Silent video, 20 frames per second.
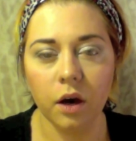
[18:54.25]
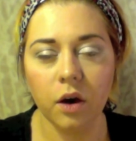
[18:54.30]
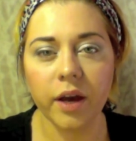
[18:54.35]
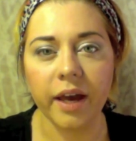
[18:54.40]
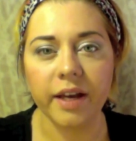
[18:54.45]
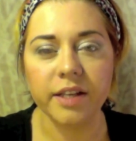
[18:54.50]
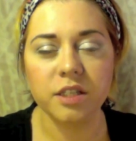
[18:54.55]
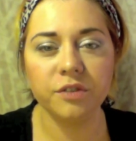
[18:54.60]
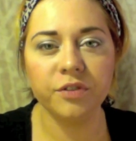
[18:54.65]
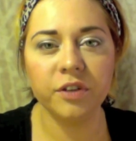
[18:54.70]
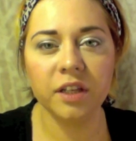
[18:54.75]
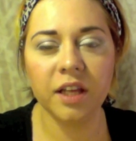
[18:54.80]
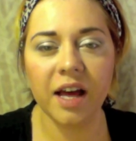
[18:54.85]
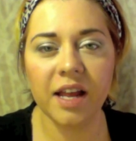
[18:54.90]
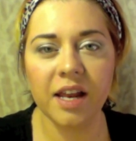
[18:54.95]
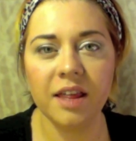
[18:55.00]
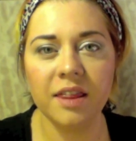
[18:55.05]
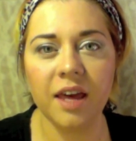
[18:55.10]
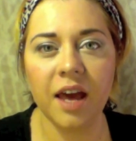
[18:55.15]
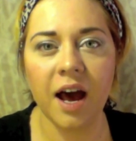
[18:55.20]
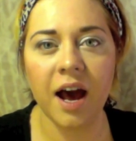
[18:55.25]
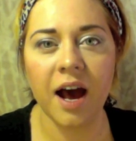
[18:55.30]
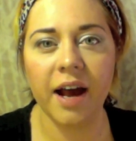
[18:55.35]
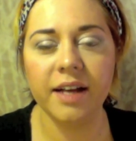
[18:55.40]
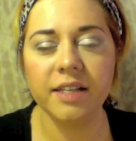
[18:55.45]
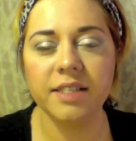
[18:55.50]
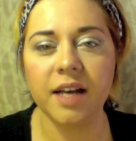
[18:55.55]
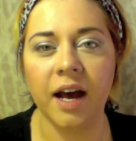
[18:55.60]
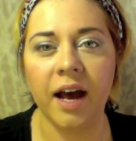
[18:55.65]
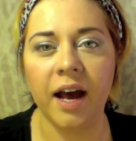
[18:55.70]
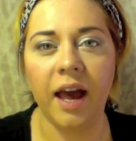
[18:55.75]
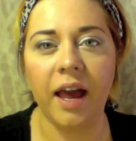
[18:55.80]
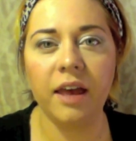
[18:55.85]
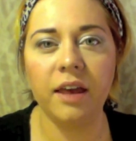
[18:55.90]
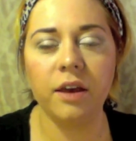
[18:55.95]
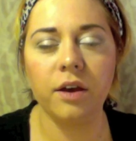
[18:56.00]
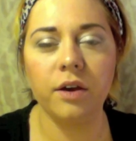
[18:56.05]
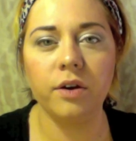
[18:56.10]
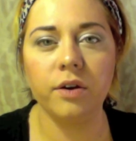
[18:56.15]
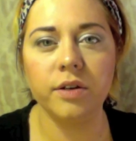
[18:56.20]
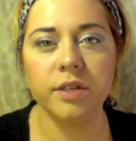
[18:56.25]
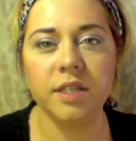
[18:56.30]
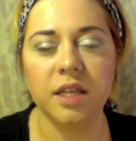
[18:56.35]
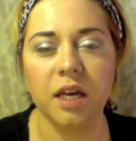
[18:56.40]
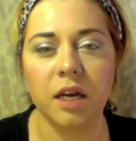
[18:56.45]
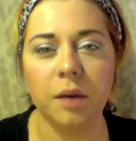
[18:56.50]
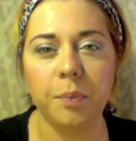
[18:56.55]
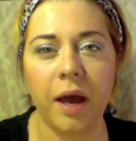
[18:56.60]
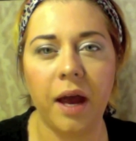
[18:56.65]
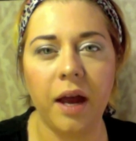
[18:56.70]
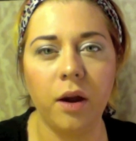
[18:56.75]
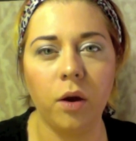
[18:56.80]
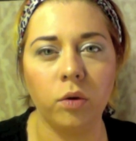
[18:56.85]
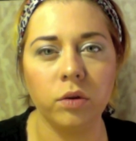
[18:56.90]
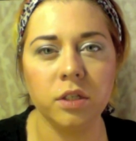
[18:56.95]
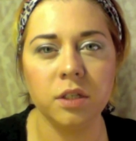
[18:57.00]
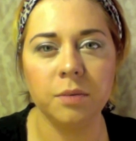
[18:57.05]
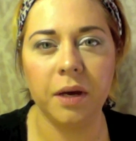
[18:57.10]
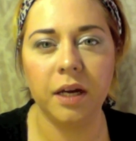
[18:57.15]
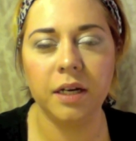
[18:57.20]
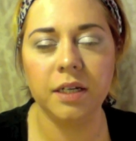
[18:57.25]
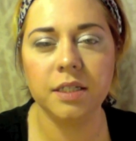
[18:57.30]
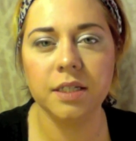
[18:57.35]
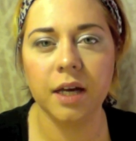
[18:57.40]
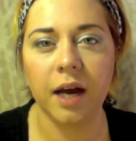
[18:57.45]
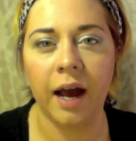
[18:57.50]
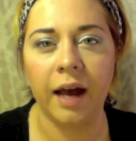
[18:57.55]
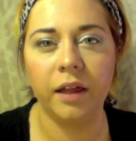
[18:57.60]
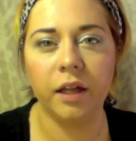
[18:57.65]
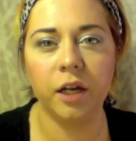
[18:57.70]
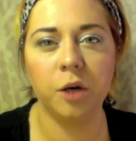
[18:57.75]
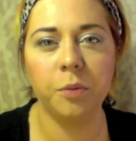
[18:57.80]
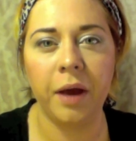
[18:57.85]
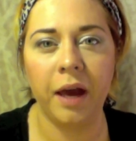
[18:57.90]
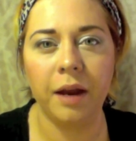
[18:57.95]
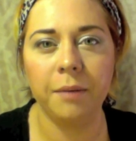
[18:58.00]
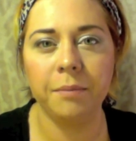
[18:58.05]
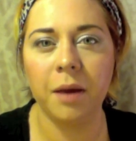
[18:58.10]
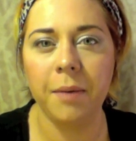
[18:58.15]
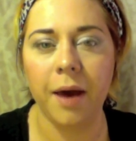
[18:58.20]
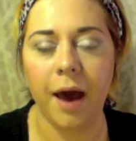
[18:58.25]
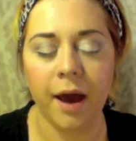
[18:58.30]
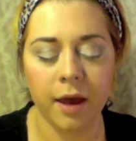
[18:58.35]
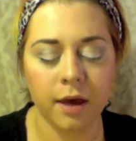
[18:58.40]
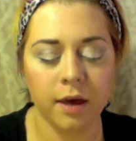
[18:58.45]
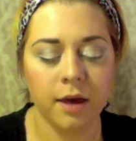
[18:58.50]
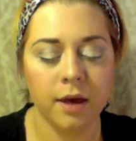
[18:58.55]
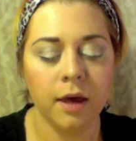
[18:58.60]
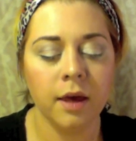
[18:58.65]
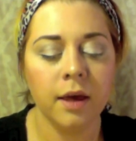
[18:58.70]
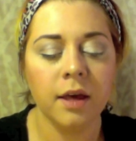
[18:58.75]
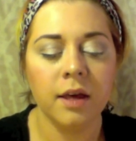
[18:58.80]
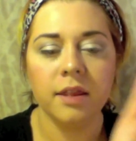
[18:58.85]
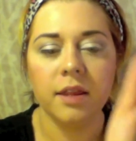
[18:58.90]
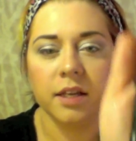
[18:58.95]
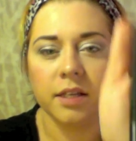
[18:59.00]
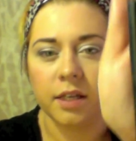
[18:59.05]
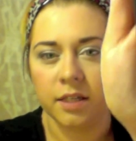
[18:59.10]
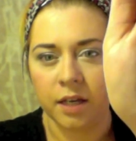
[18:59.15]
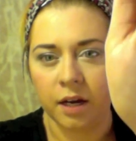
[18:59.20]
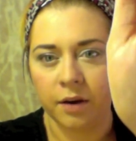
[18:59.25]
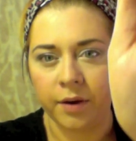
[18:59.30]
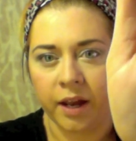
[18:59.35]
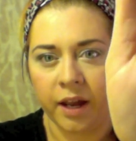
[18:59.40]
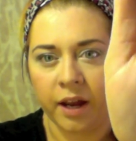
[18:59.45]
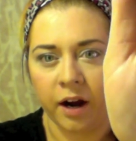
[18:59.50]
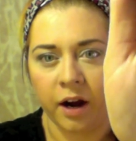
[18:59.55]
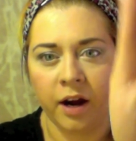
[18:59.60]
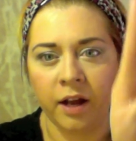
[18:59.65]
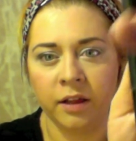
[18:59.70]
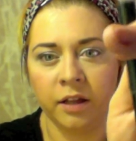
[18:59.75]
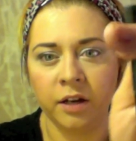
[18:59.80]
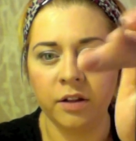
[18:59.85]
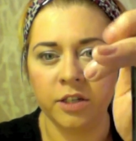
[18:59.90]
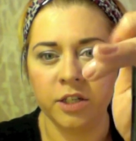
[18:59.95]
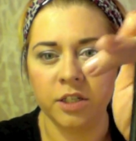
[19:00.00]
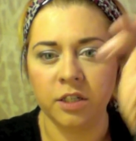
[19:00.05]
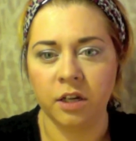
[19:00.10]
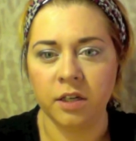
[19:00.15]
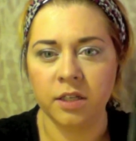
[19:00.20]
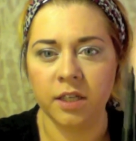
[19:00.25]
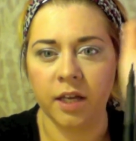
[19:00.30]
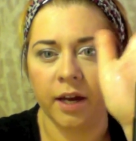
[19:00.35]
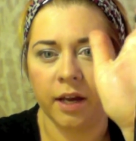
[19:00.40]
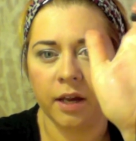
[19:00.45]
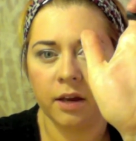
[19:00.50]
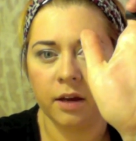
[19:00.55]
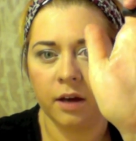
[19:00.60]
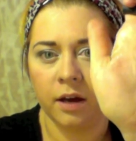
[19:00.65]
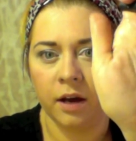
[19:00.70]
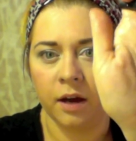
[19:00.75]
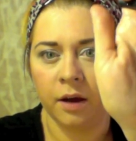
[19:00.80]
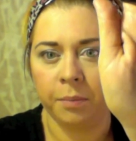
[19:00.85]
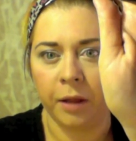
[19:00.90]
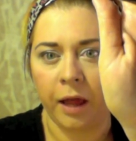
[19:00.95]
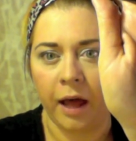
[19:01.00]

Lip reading: Okay, so for lining the eyes, I use the Penultimate eyeliner pen by MAC. This is it right here. It literally just looks